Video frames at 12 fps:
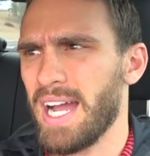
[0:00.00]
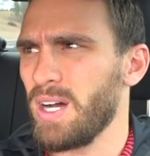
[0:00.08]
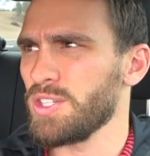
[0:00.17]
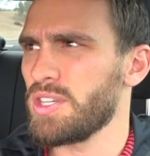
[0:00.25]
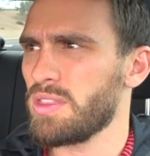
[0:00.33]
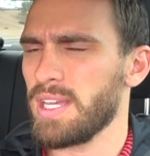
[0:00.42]
I
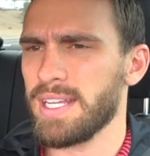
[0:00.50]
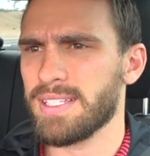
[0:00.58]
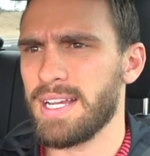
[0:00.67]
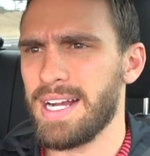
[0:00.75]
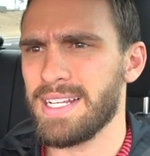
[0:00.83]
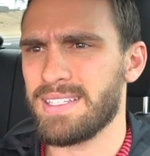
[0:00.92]
also think it's
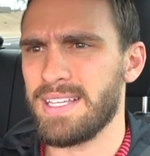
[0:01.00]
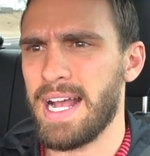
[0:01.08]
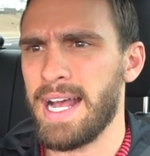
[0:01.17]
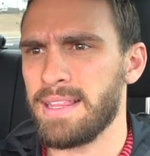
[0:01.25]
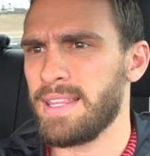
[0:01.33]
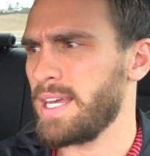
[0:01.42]
kind of
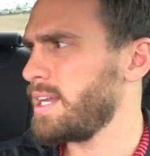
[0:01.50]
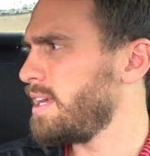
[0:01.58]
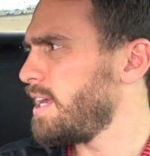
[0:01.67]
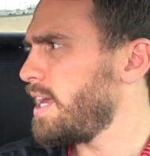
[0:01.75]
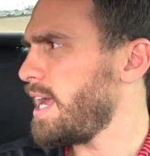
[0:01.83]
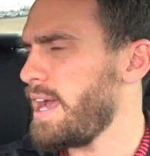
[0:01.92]
sad that
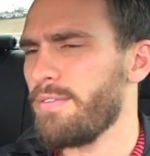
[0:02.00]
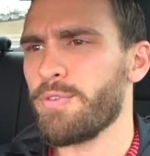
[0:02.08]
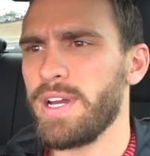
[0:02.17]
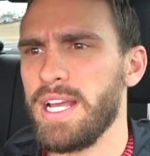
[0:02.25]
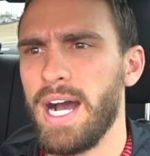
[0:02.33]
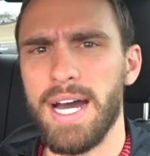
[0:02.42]

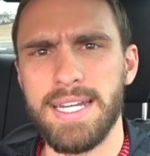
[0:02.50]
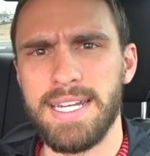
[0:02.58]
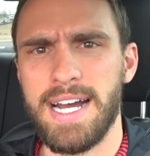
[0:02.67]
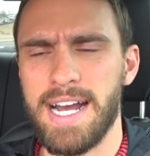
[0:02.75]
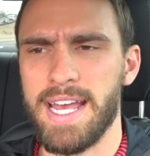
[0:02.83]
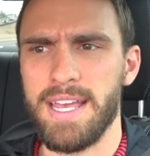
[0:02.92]
every
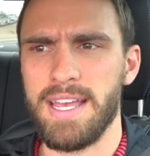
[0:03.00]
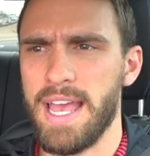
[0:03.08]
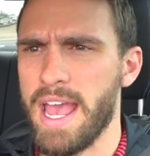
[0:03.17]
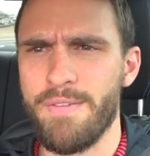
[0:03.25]
Hyundai,